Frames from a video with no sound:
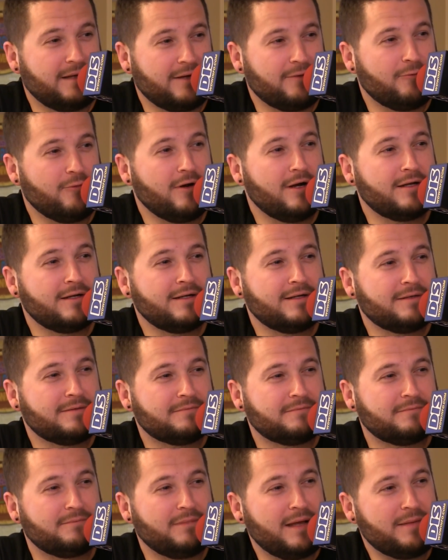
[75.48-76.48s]
one
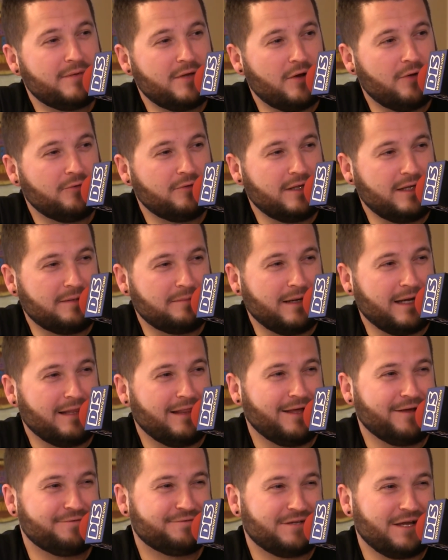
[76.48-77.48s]
and maybe only in my
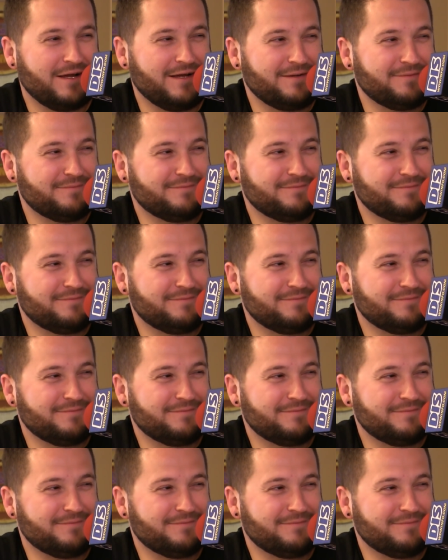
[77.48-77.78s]
lifetime.